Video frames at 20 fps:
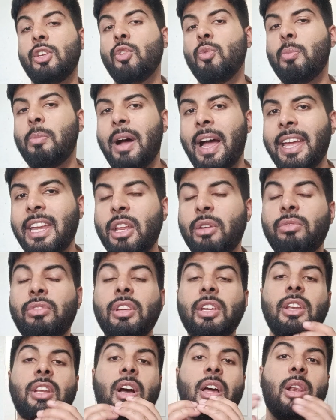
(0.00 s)
You might have
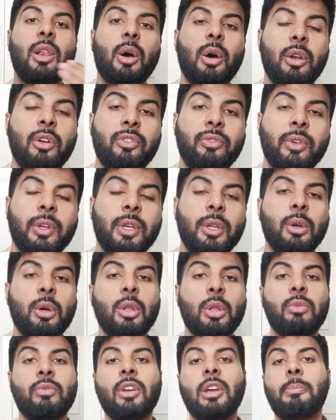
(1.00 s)
seen a lot of
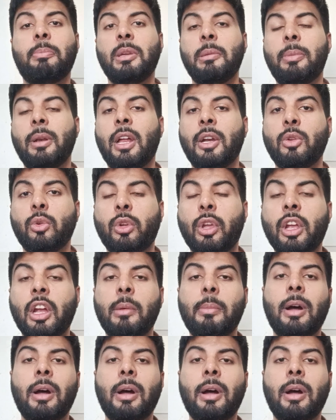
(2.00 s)
videos where people are talking